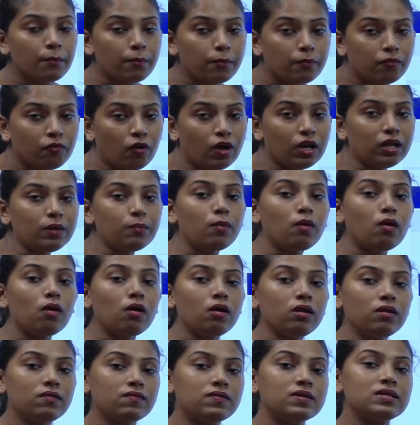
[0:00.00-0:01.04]

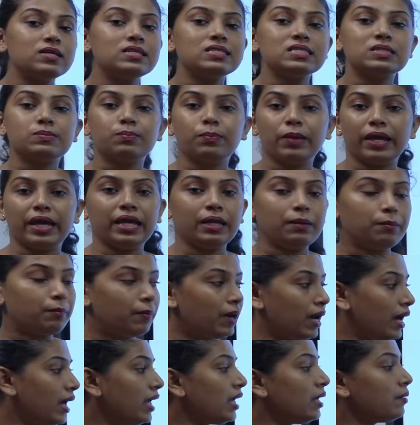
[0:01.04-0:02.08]
volleyball was played
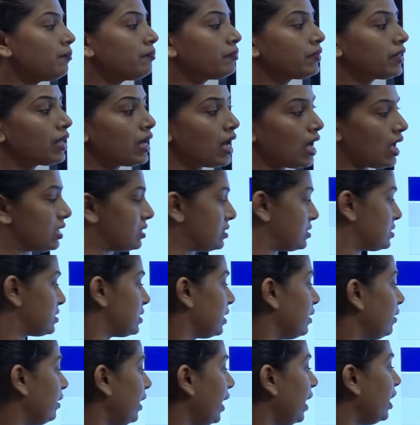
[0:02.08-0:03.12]
by us.
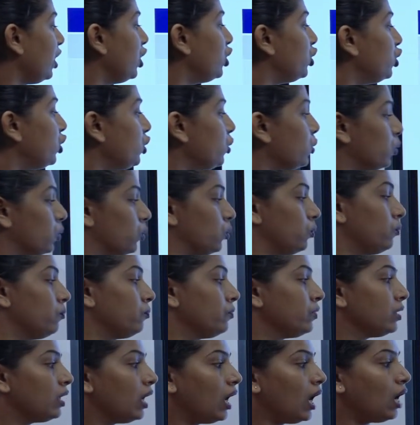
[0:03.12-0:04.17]
Then you.
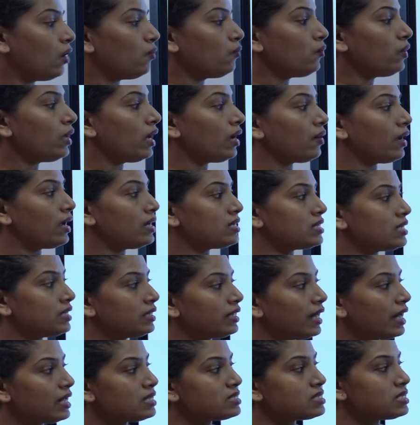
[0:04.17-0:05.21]
How we are writing
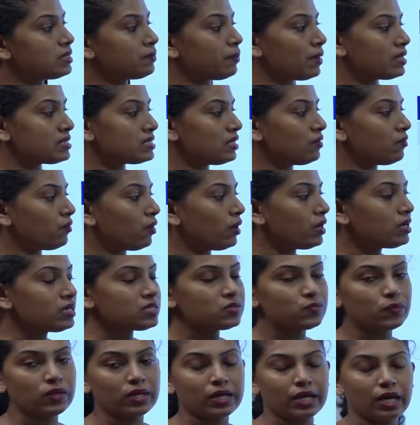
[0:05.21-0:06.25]
that in passive
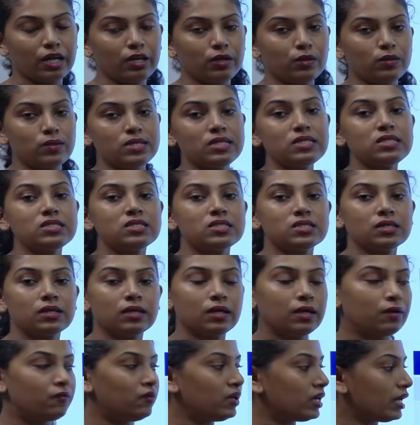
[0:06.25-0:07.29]
voice? We can
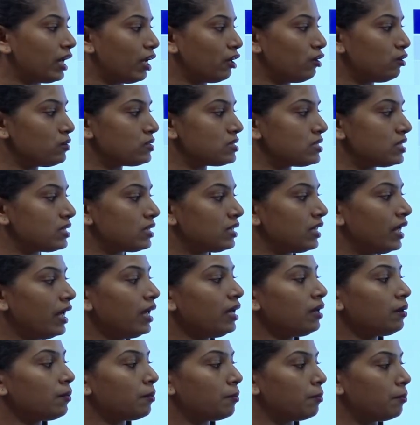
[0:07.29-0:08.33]
use it
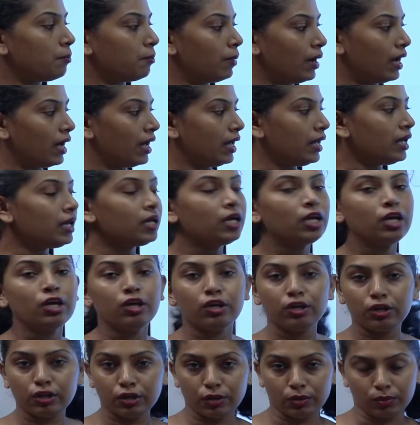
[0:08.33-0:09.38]
like by
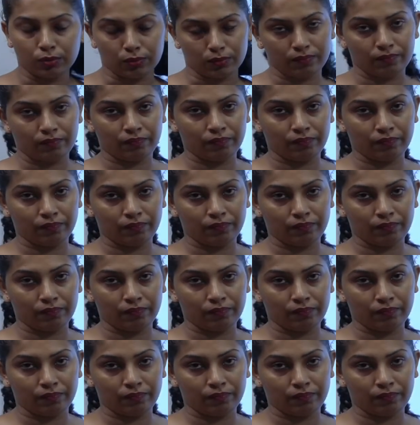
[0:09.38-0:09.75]
you.